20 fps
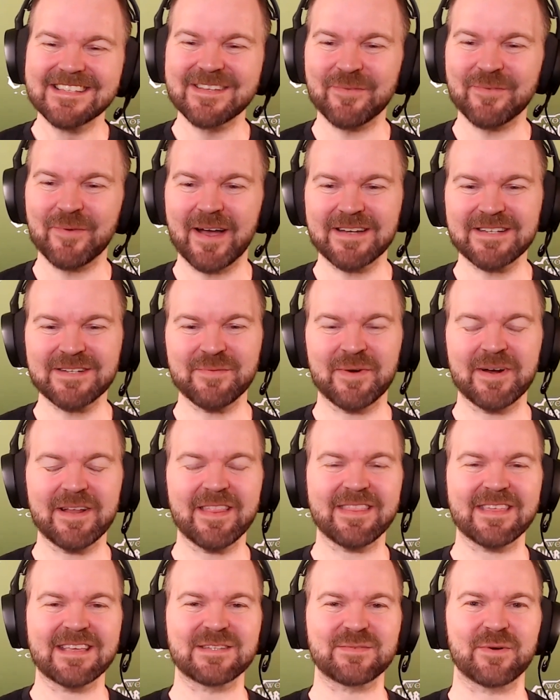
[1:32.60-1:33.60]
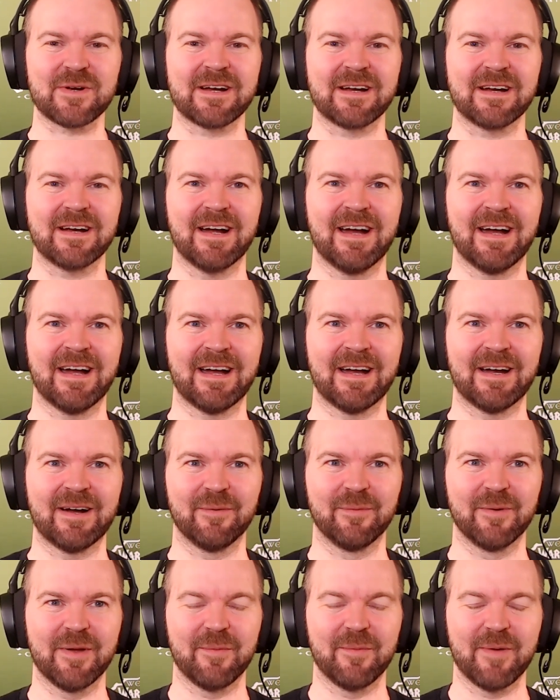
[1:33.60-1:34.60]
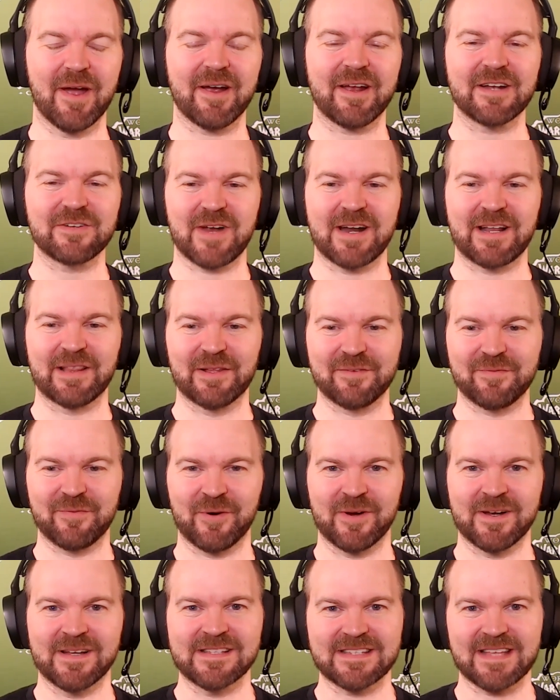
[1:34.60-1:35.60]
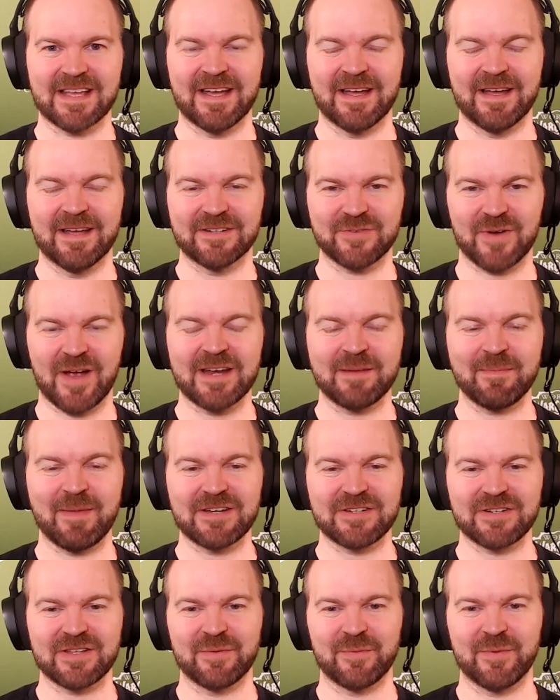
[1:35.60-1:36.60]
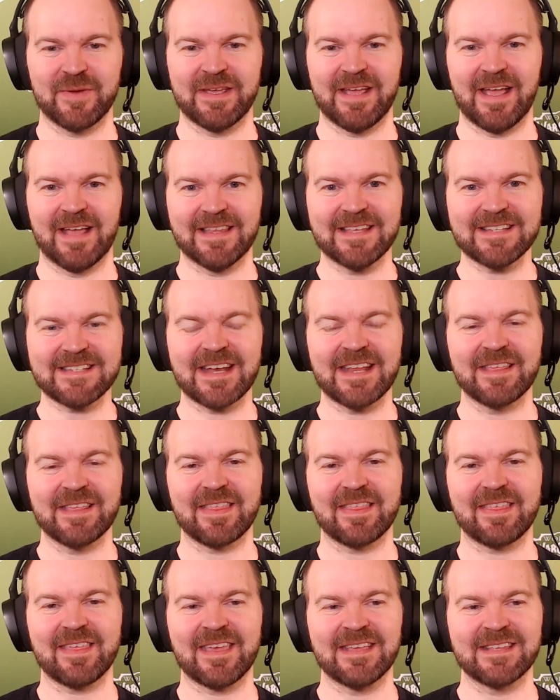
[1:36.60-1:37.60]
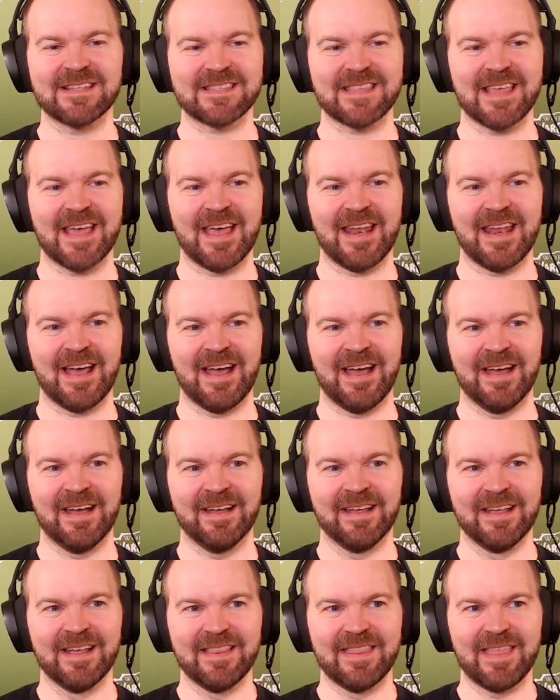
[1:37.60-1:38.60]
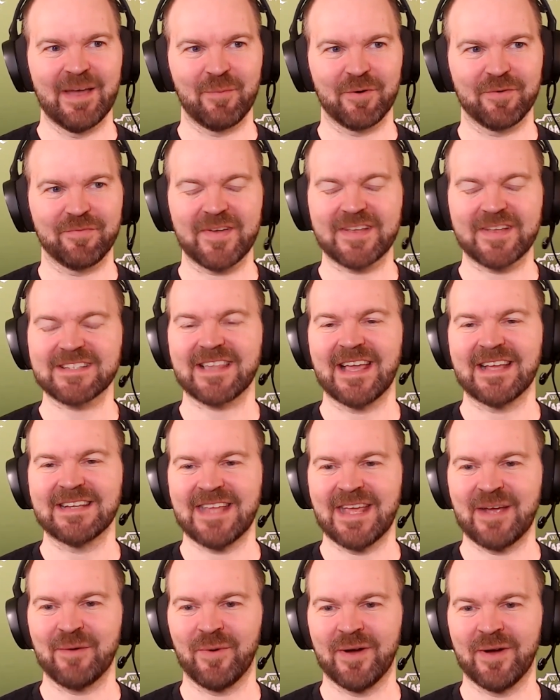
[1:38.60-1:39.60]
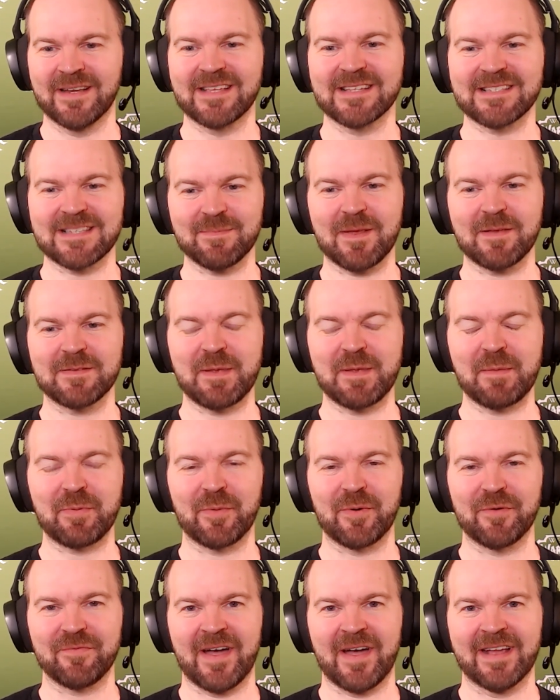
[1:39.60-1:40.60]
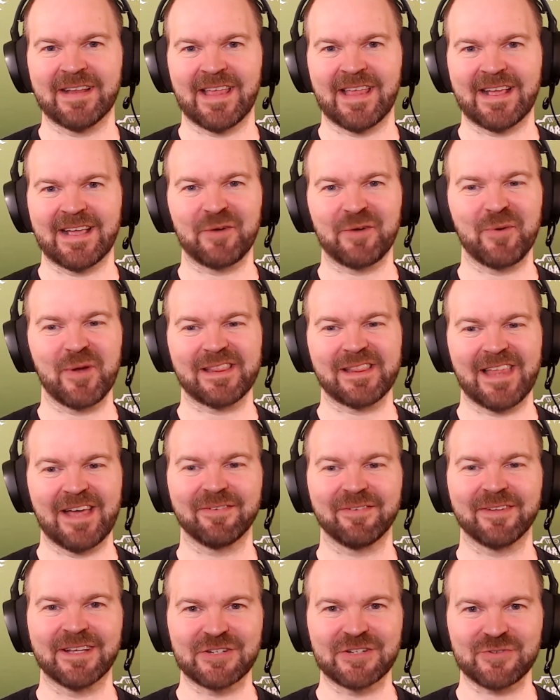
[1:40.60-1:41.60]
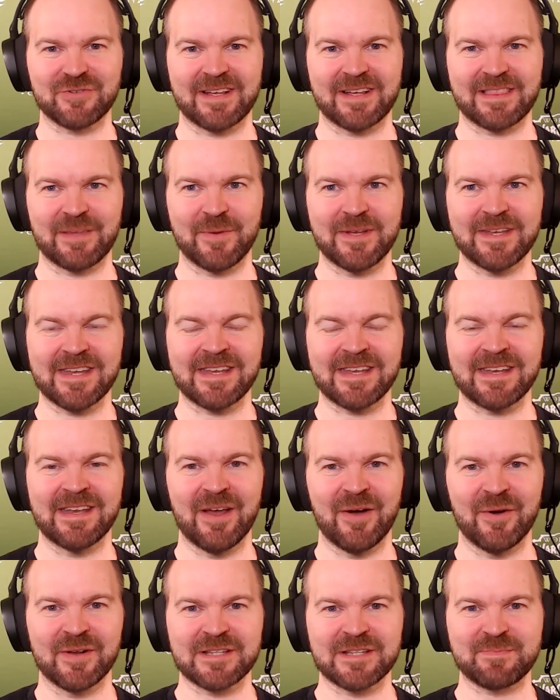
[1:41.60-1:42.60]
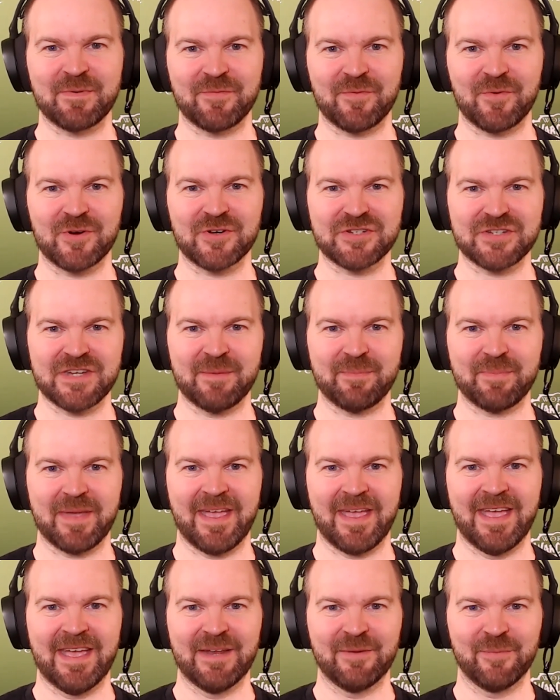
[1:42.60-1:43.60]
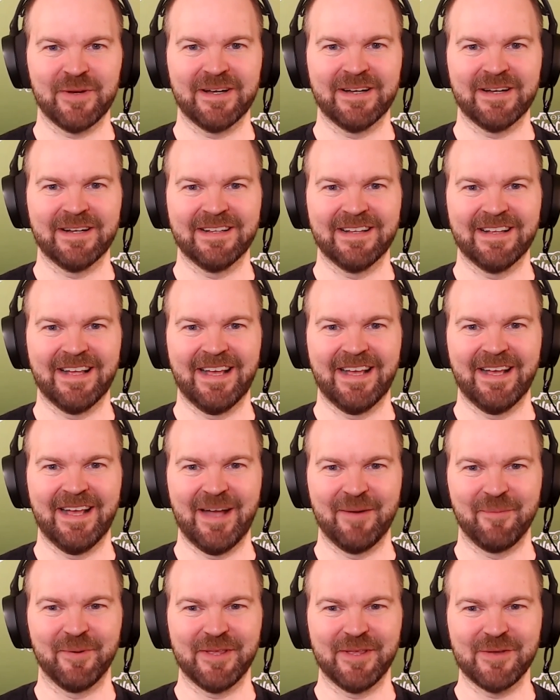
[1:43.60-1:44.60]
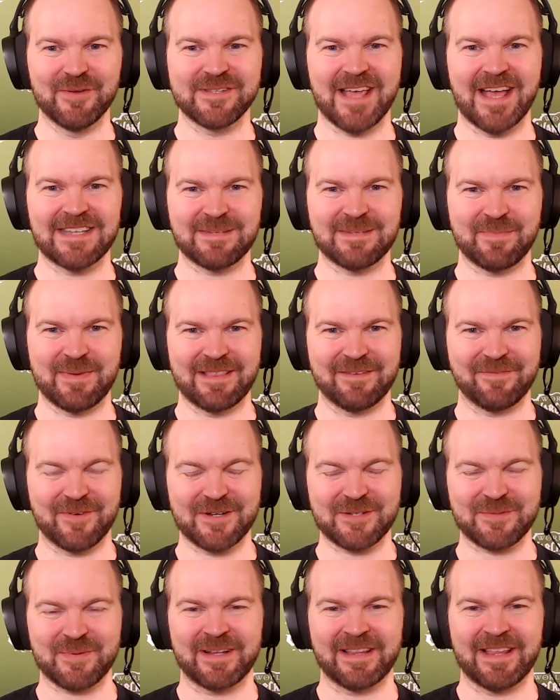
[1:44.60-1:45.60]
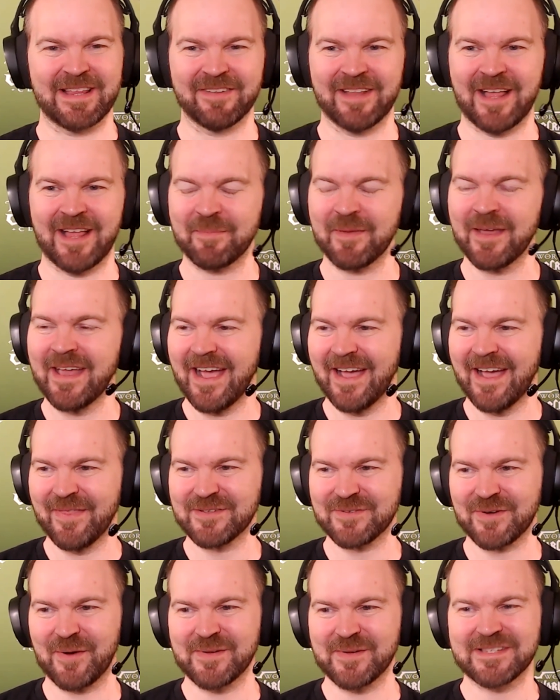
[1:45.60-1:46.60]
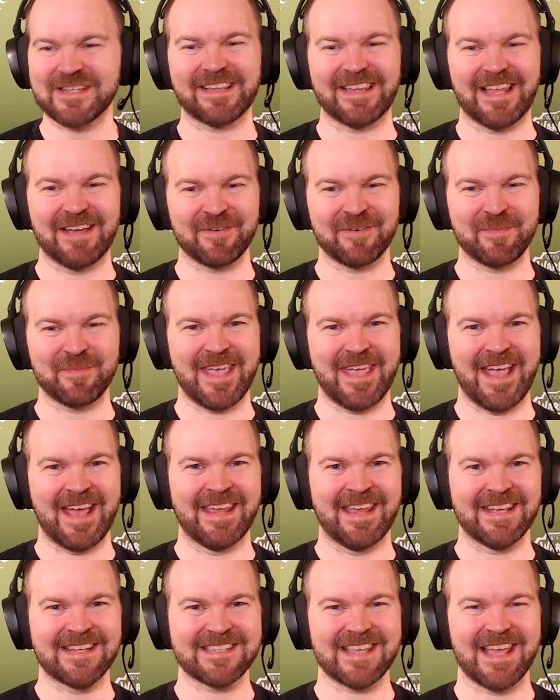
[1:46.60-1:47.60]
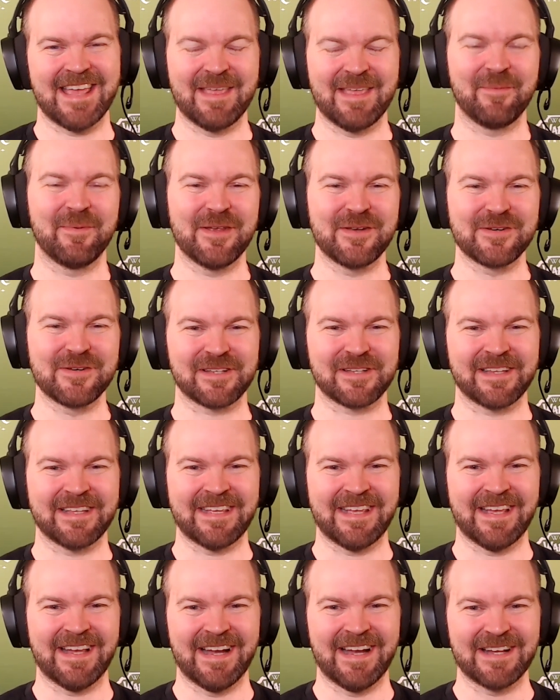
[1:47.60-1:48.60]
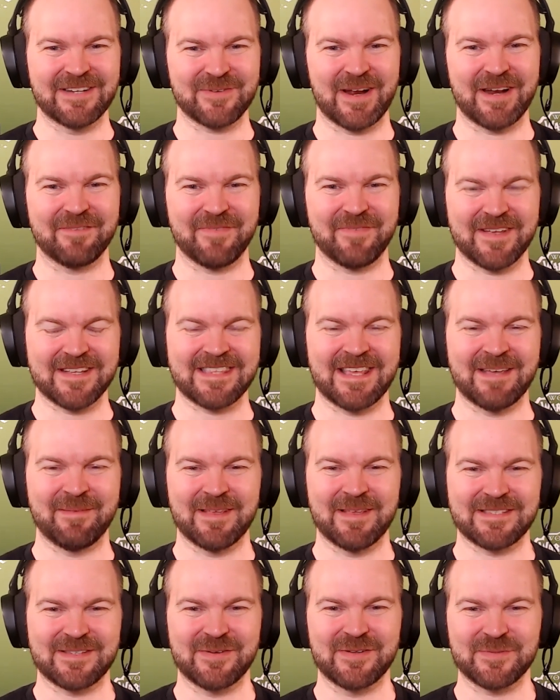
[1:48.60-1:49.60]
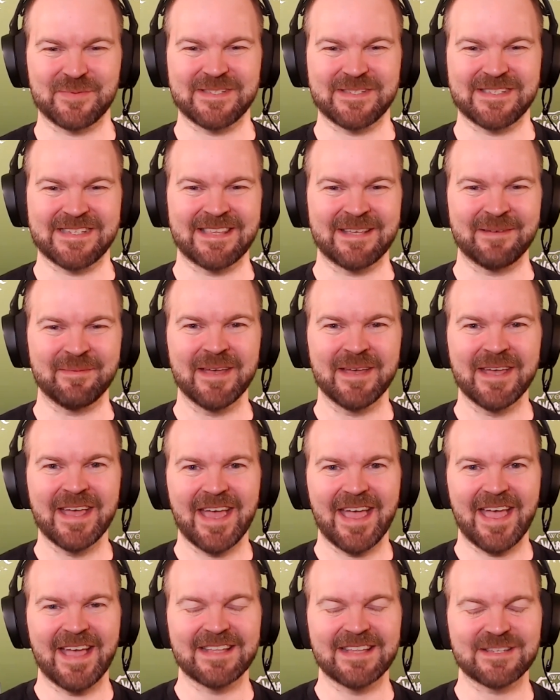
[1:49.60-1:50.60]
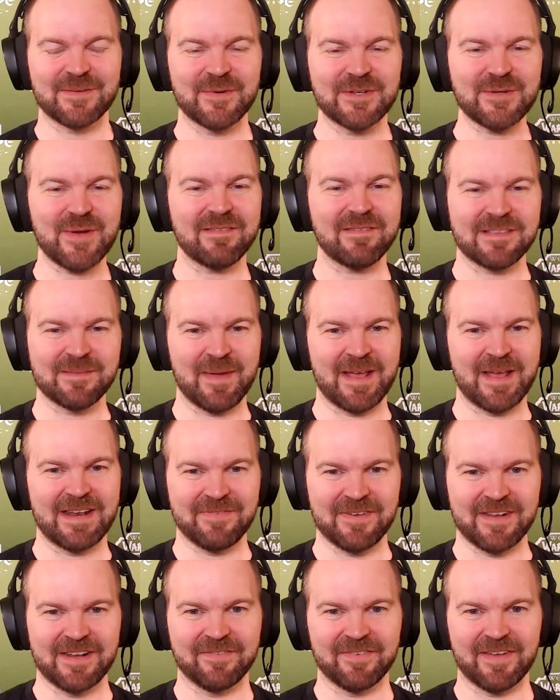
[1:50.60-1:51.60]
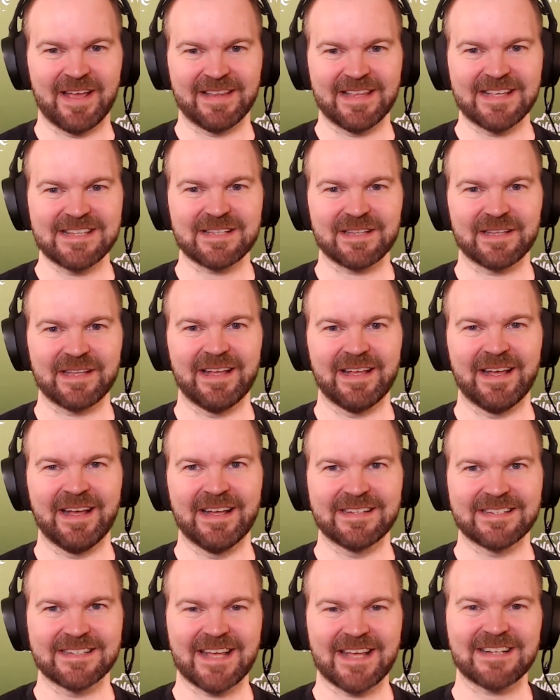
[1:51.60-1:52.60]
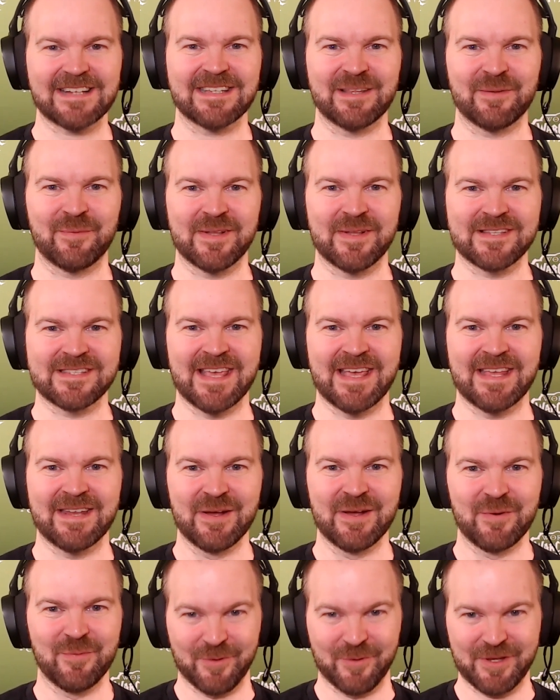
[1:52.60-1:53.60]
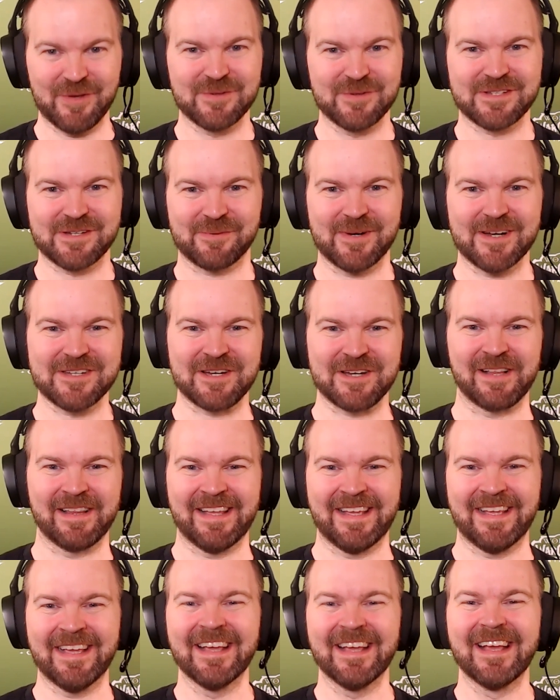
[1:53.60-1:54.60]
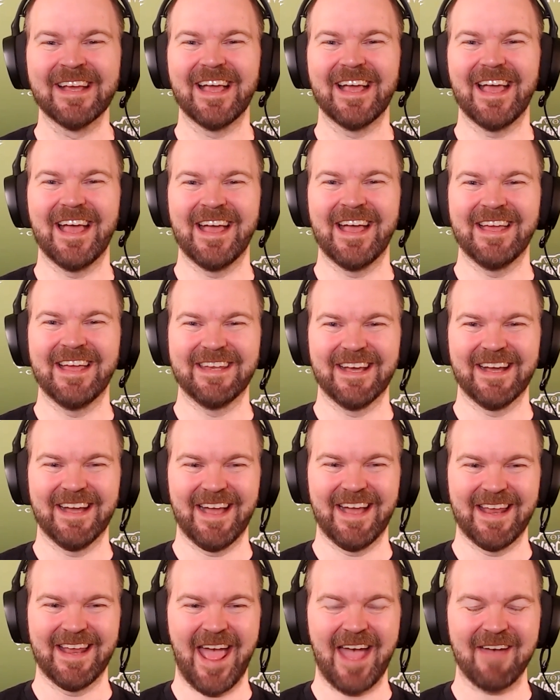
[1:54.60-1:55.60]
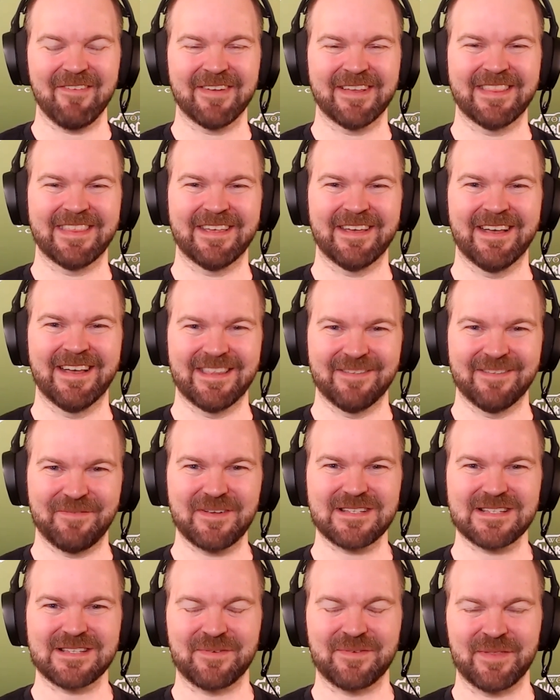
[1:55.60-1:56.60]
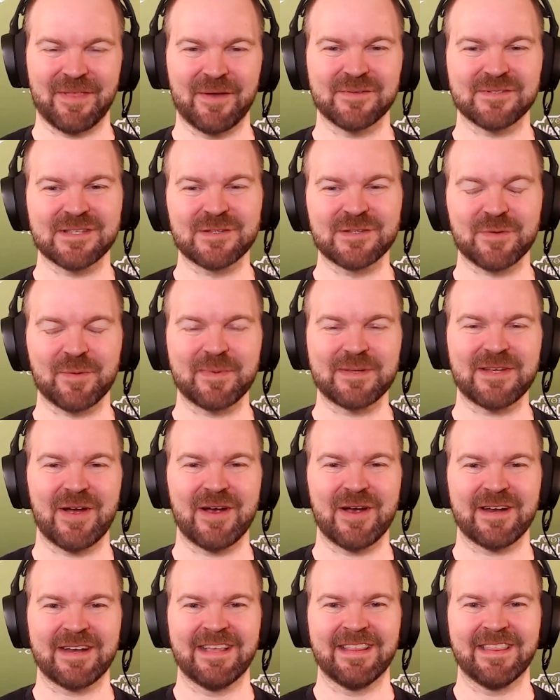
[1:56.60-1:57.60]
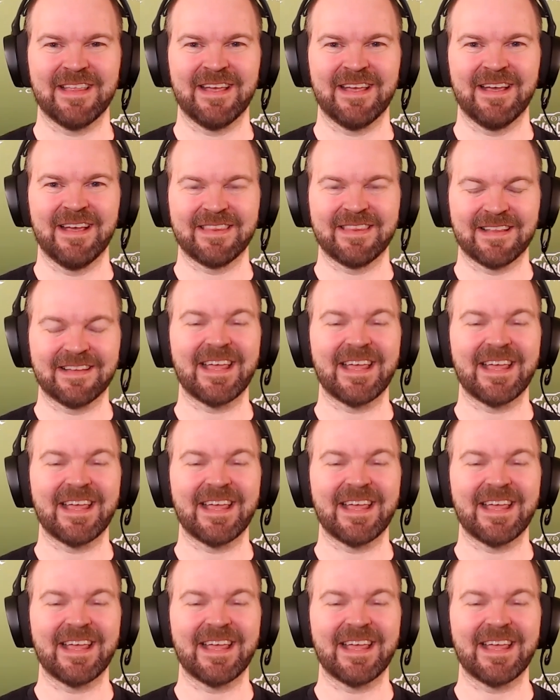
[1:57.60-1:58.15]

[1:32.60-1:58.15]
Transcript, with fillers: so, well, actually, one of the things we're uh, we, we are going to try to look for is uh, trying to make sure that we at least any of the things that uh, that were fixed like day one, because sometimes people will find like a quick leveling trick that we didn't notice before ship, and we'll uh, and we'll use that to be the first one to level up. And those are always clever mechanics, and then we usually uh, try to fix them as soon as we see them. And so we do have the benefit of at least uh, detecting the ones that were used originally, and and having the the fixes for those, since we'll be targeting the the